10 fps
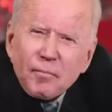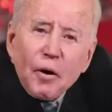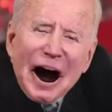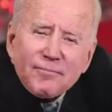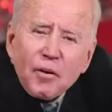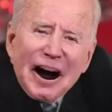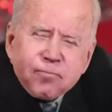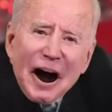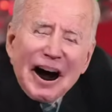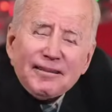Wait, wait,
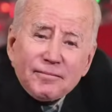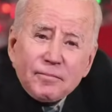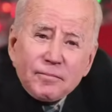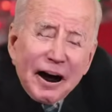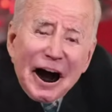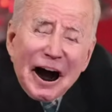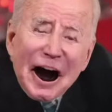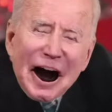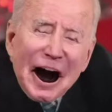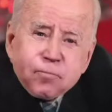wait. I,
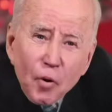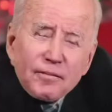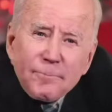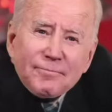I want to be